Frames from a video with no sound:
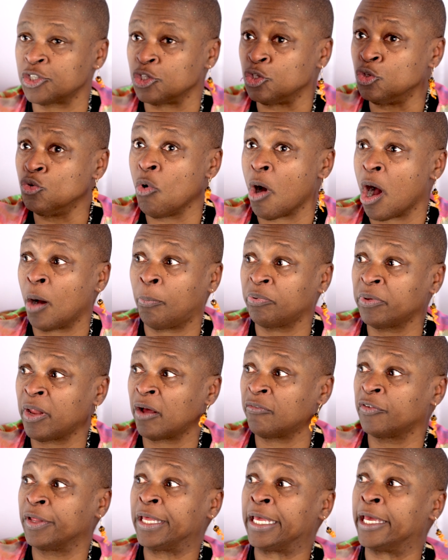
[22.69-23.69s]
to you
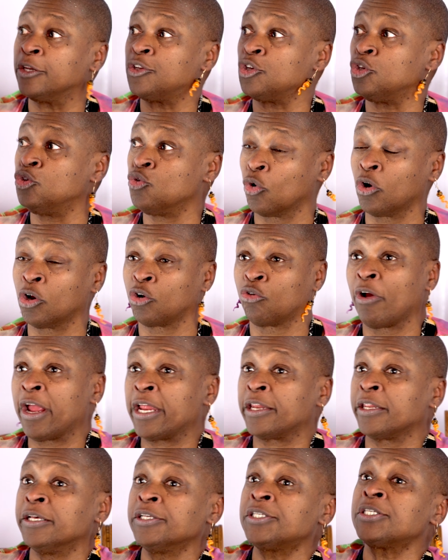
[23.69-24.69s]
up-leveling into your
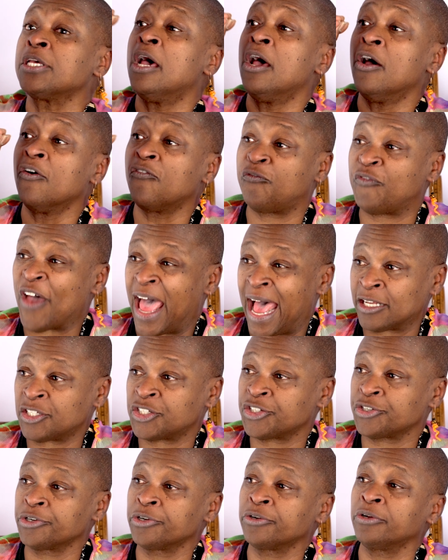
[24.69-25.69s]
greatness
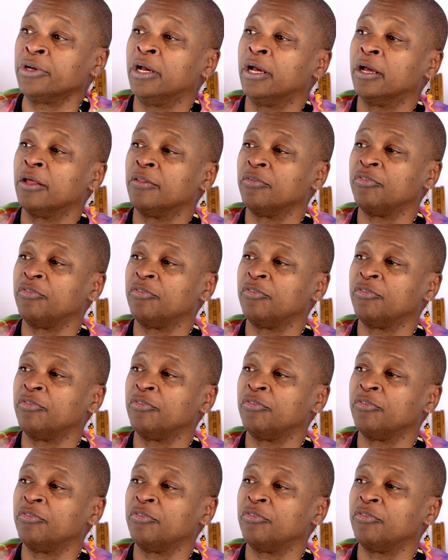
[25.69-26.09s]
faster